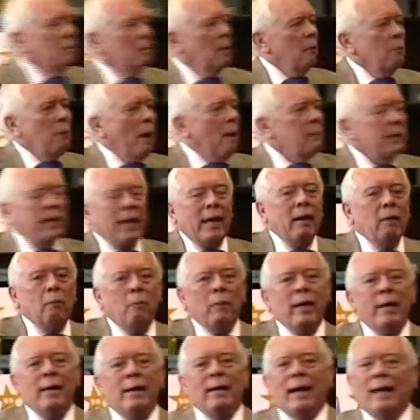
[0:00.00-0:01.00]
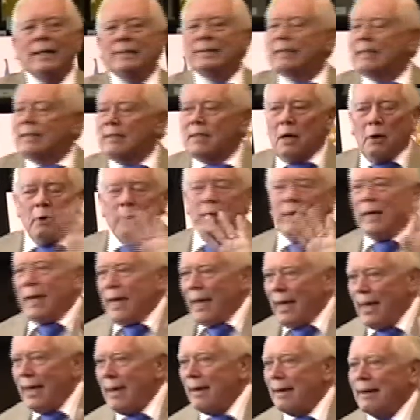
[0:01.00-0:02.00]
Obama can't win. I said, no, he
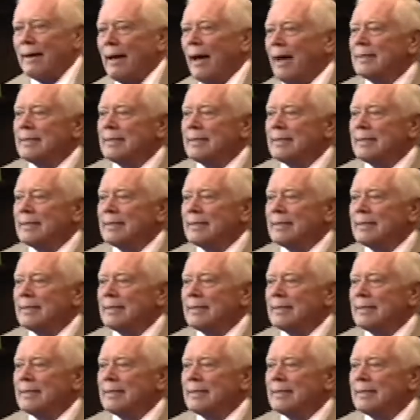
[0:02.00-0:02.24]
can.